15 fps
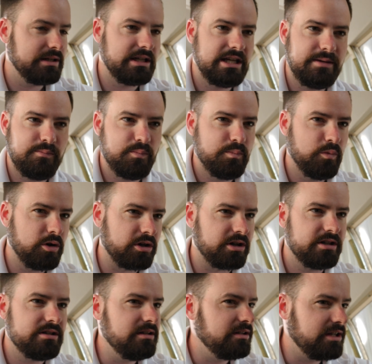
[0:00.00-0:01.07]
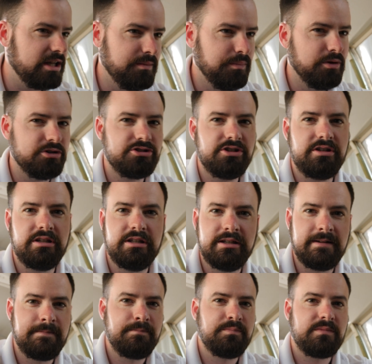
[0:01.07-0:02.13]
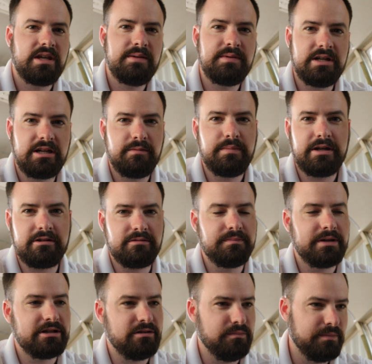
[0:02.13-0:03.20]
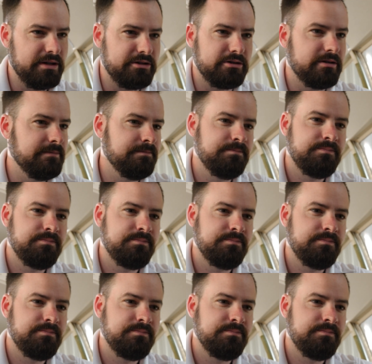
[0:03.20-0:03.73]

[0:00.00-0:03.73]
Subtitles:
going to keep working, keep pushing, keep getting better and better and better.